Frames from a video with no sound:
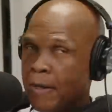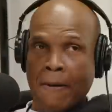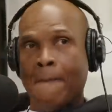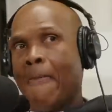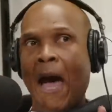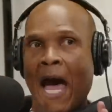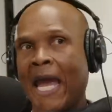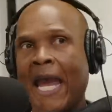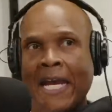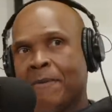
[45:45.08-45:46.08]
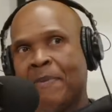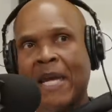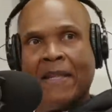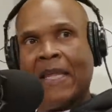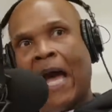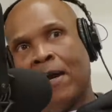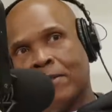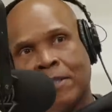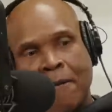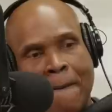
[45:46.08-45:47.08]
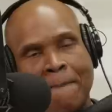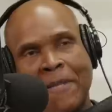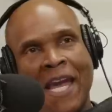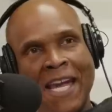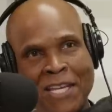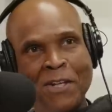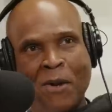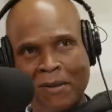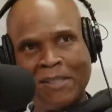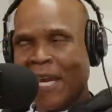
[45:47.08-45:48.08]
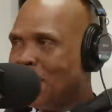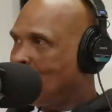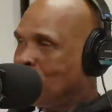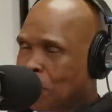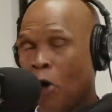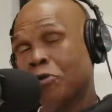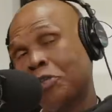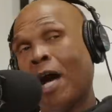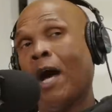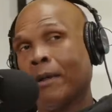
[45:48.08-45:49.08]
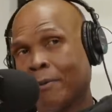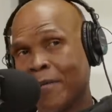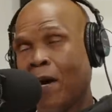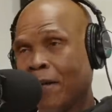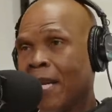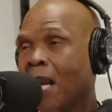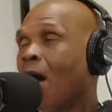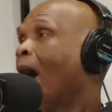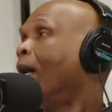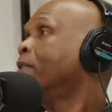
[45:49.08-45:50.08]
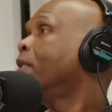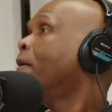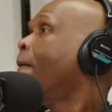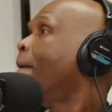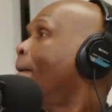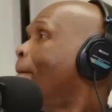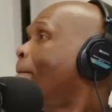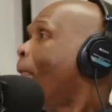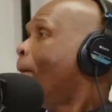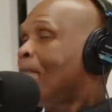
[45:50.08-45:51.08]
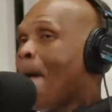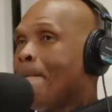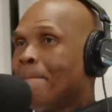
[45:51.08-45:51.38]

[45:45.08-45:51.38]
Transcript: I had to be at you the house. the Oscar. Yeah, man. you know what I'm saying? Yeah. The, the Oscar. We called it at our house. Bill